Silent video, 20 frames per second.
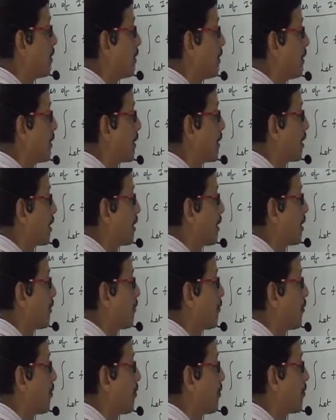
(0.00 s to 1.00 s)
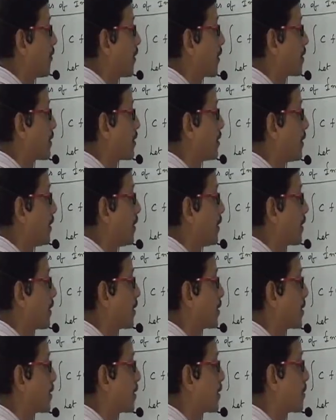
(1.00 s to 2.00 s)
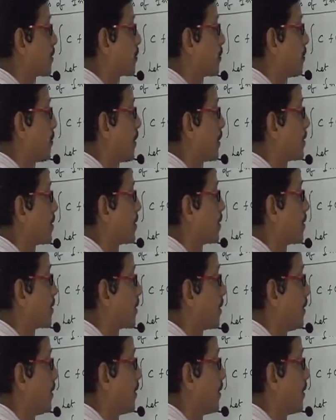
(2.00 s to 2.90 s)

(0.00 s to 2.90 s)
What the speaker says: Integral f of x dx plus